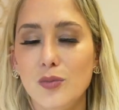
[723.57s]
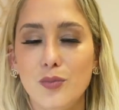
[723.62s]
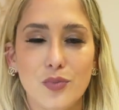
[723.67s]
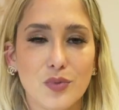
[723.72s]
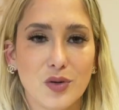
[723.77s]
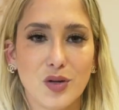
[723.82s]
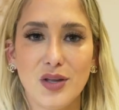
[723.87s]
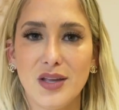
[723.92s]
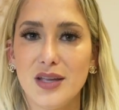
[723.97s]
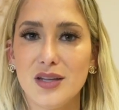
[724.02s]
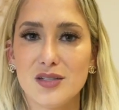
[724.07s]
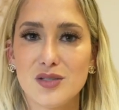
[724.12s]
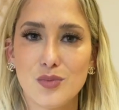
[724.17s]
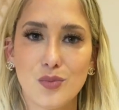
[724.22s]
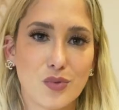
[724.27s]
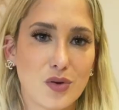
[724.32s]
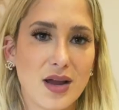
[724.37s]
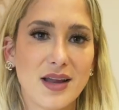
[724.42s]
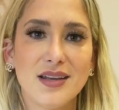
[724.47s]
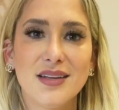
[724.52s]
brilliant
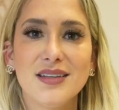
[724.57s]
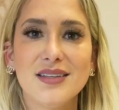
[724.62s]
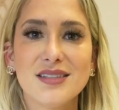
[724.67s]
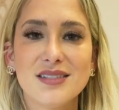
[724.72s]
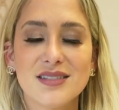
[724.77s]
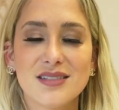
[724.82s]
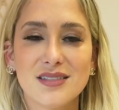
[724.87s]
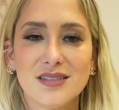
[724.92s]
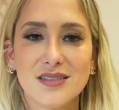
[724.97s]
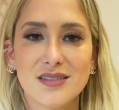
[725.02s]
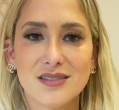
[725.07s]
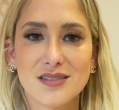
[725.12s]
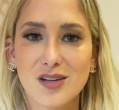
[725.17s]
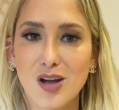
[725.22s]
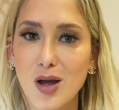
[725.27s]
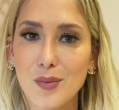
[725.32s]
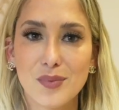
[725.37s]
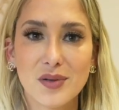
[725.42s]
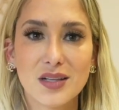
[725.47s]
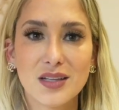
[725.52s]
brightness
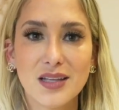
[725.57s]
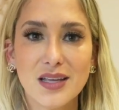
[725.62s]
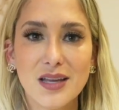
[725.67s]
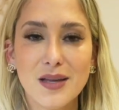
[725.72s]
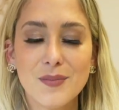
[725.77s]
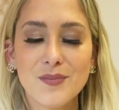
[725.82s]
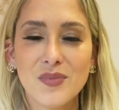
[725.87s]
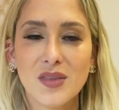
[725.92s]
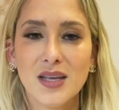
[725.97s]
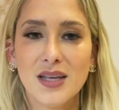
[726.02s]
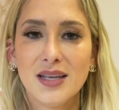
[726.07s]
topically.